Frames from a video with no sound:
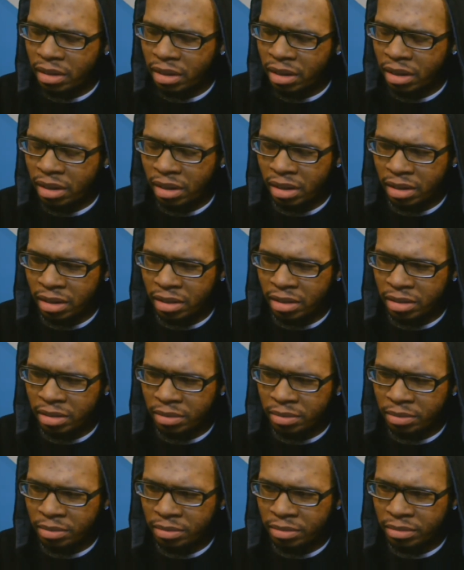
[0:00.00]

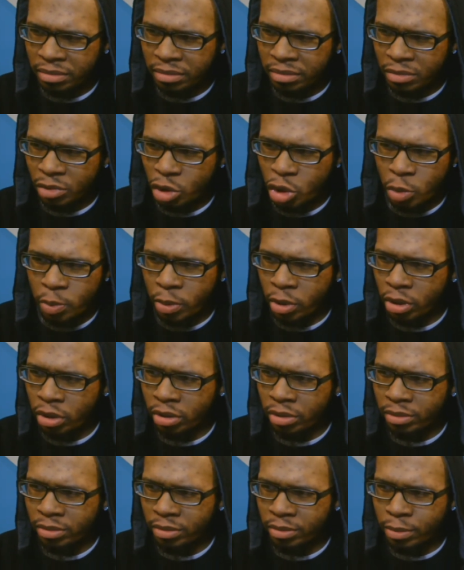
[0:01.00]

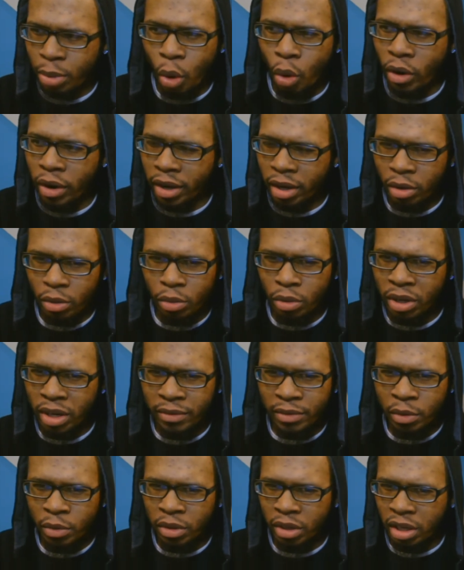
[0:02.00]
Superboy, or
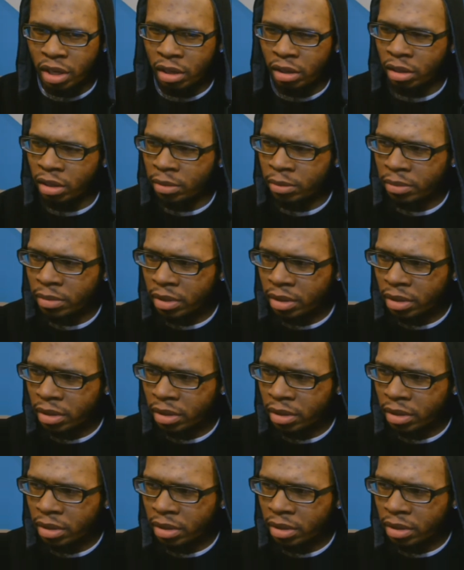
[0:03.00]
whatever you want to call him.